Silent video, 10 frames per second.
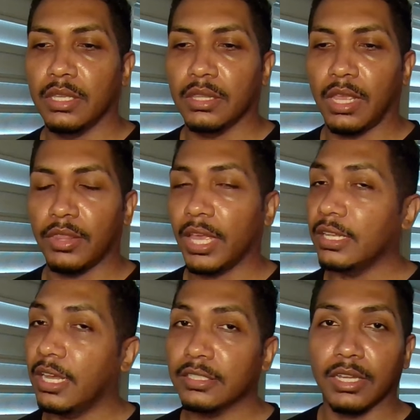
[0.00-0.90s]
Now that
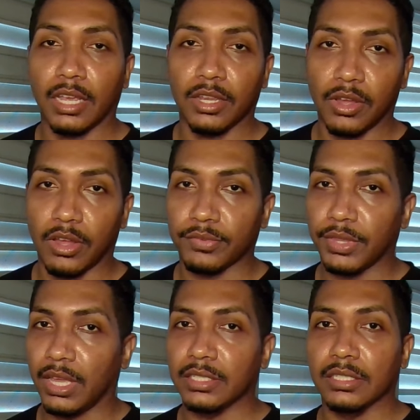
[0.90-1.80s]
has died off.
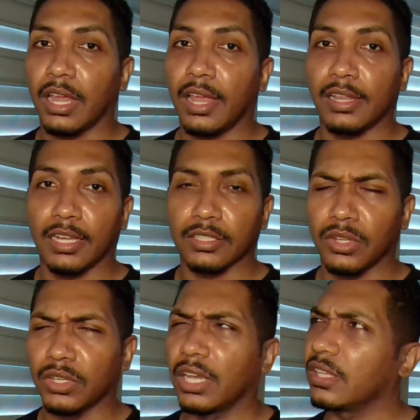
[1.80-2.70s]
That did not last
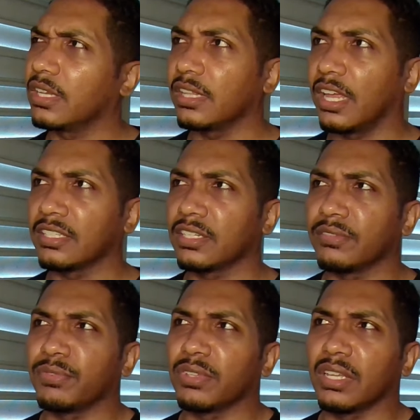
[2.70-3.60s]
long. I think it lasted
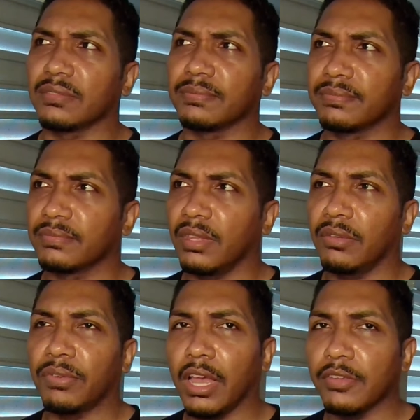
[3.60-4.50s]
for like
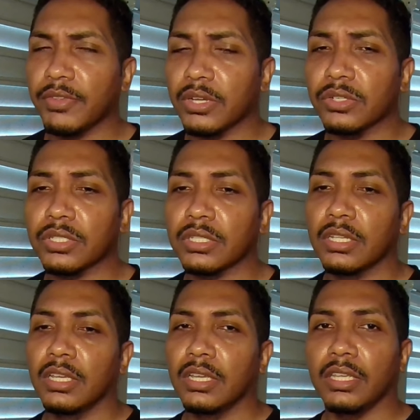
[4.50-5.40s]
five years.
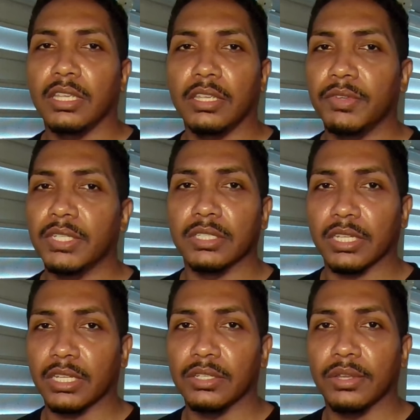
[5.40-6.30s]
Even
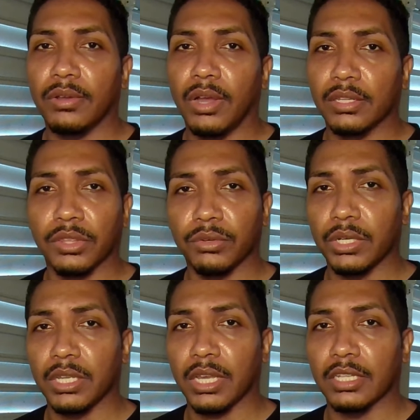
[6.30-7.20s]
Nintendo on the
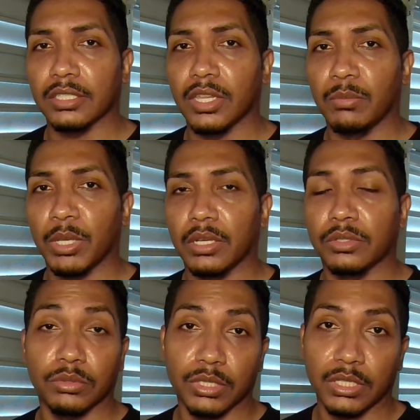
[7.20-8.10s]
3DS, they made a
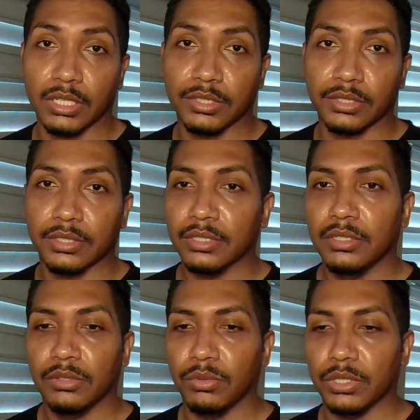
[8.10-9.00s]
2DS,
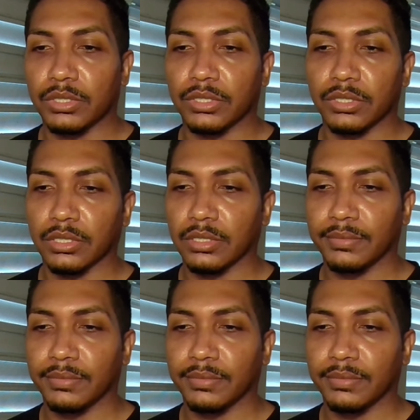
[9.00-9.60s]
which